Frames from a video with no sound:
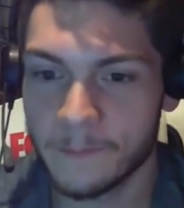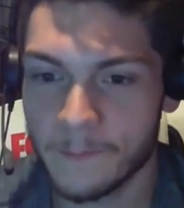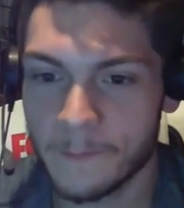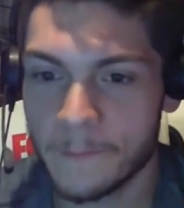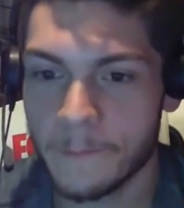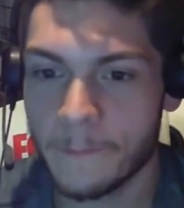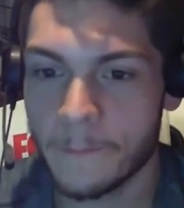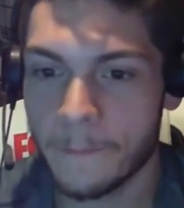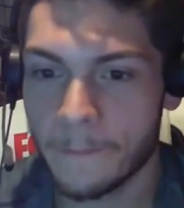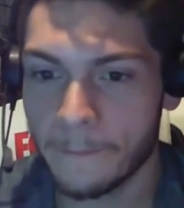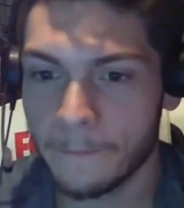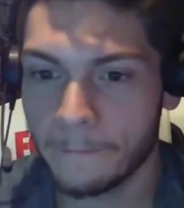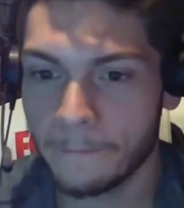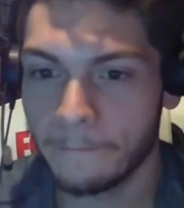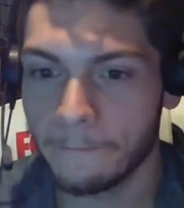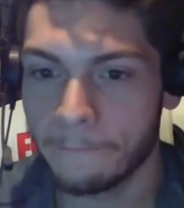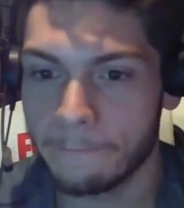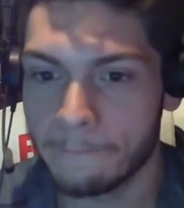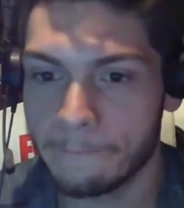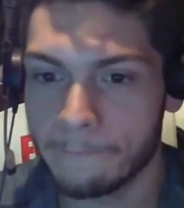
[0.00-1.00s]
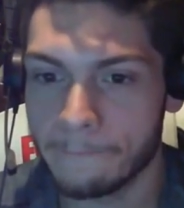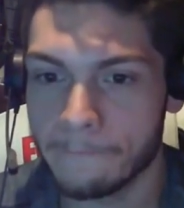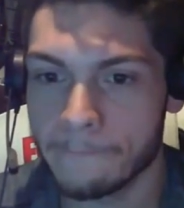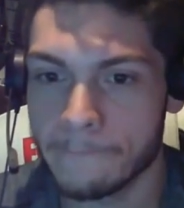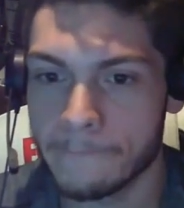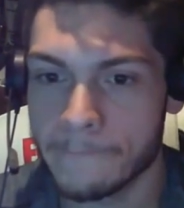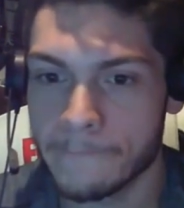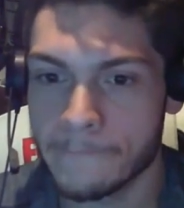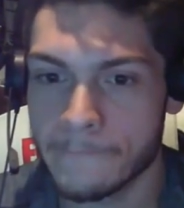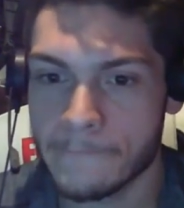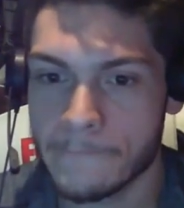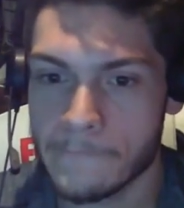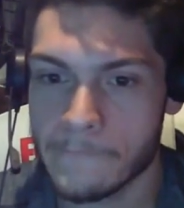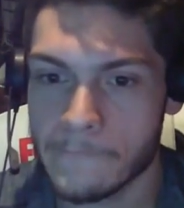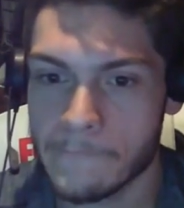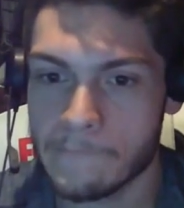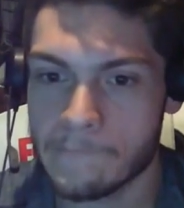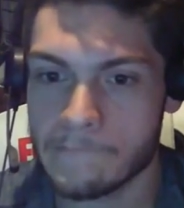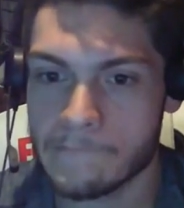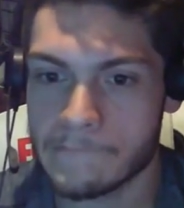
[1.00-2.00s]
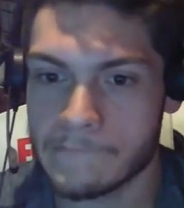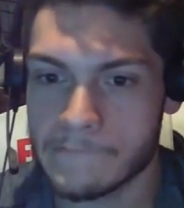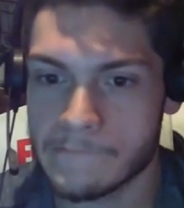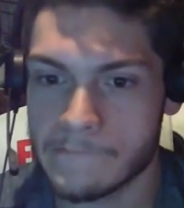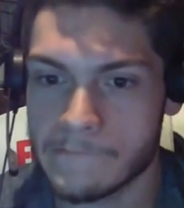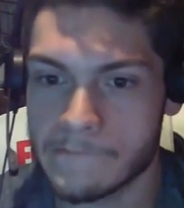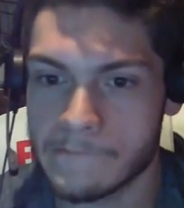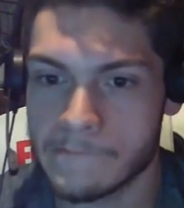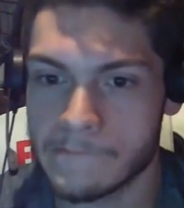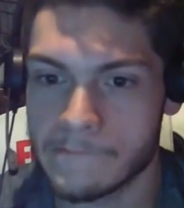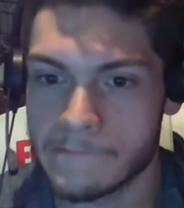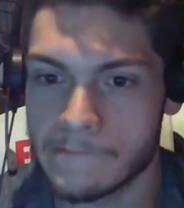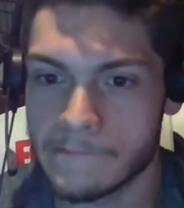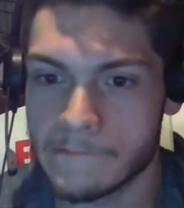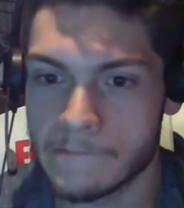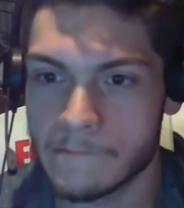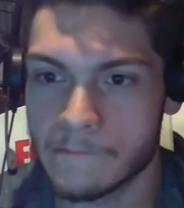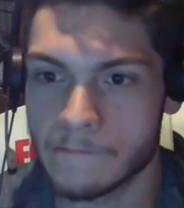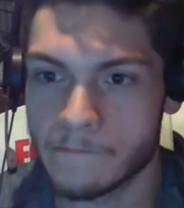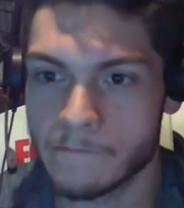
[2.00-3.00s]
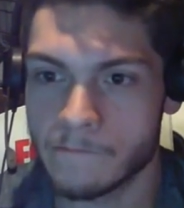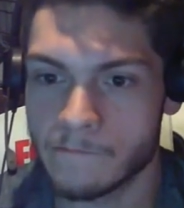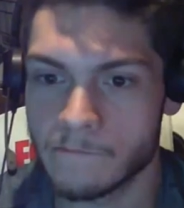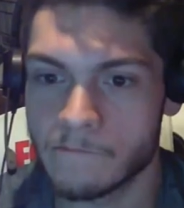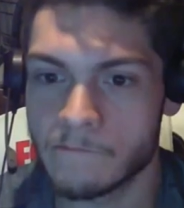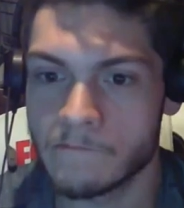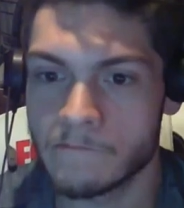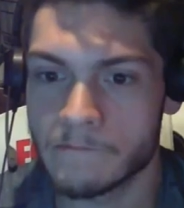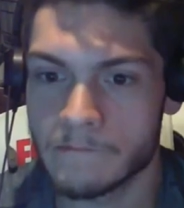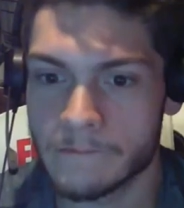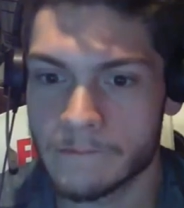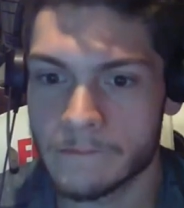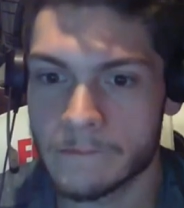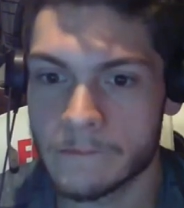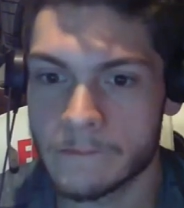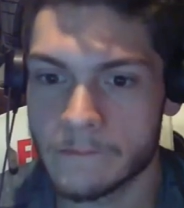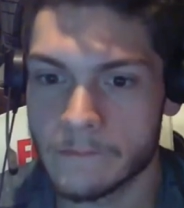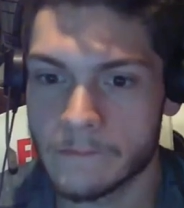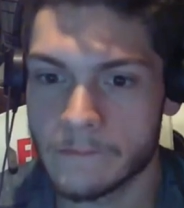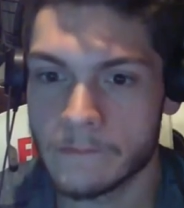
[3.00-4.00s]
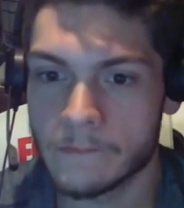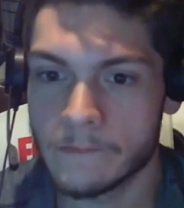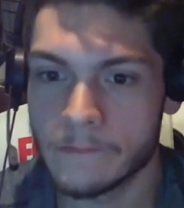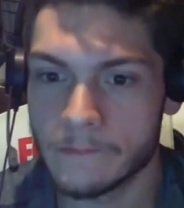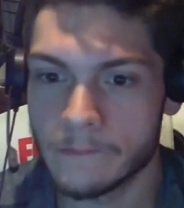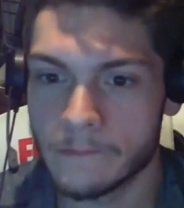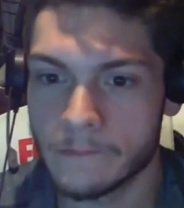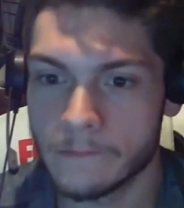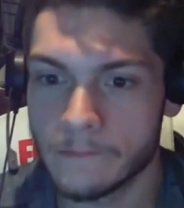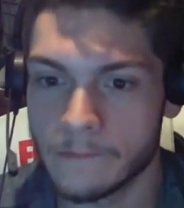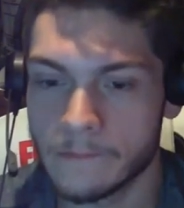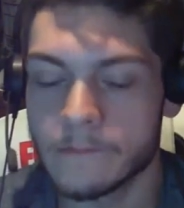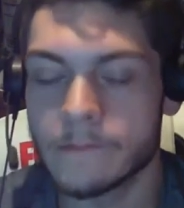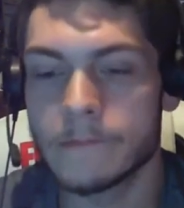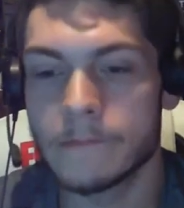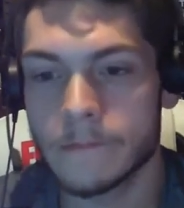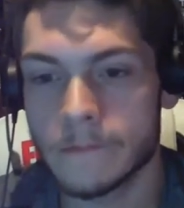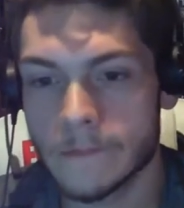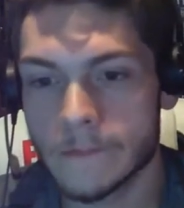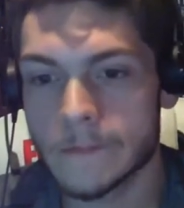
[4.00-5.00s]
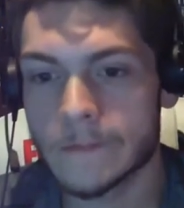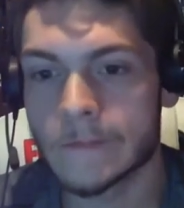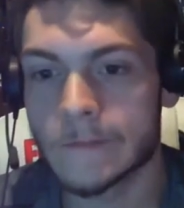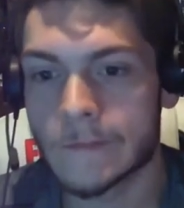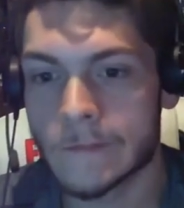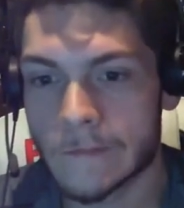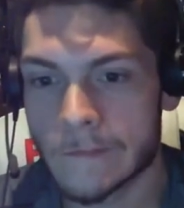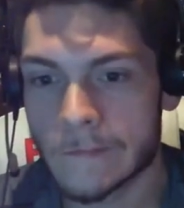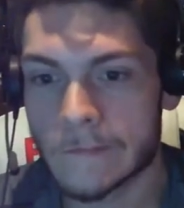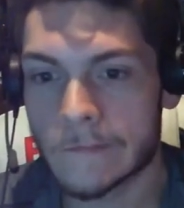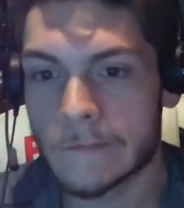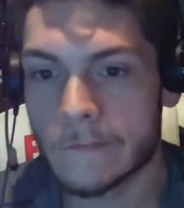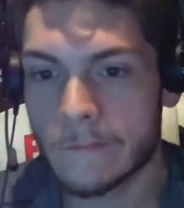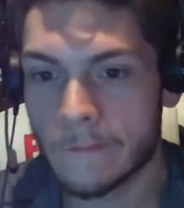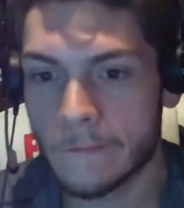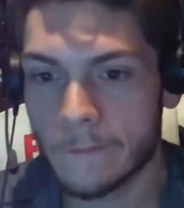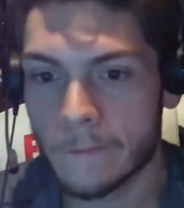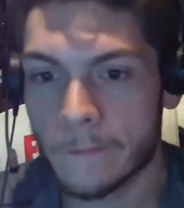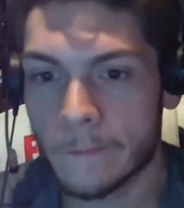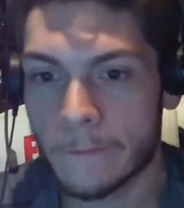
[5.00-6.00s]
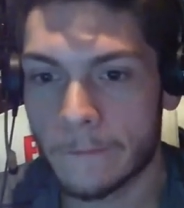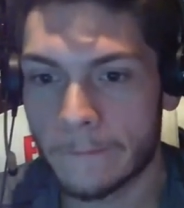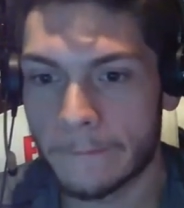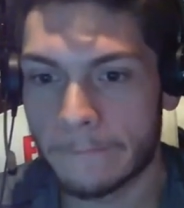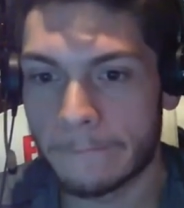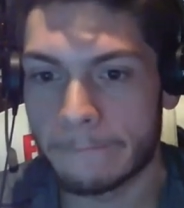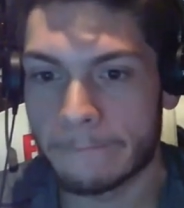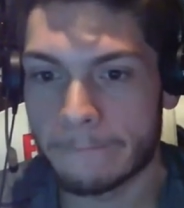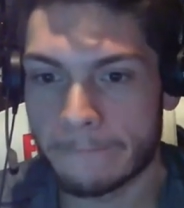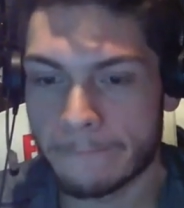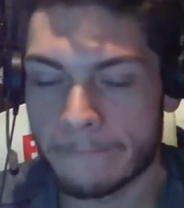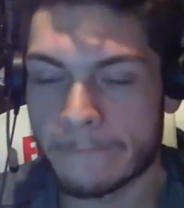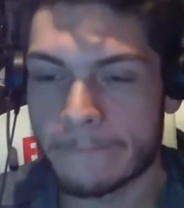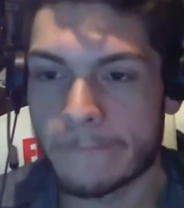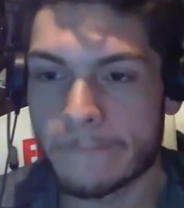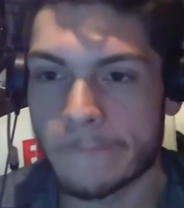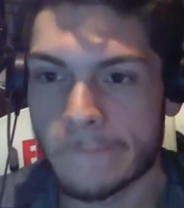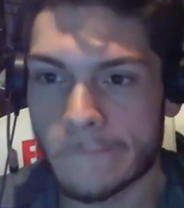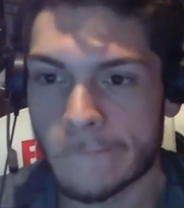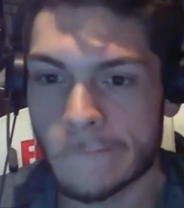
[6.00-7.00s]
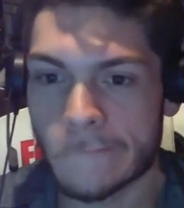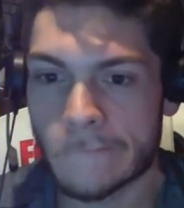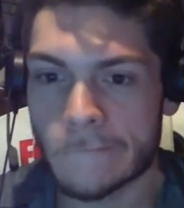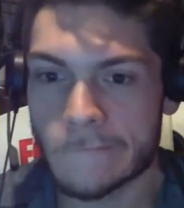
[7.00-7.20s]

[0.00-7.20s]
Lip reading: This person isn't speaking.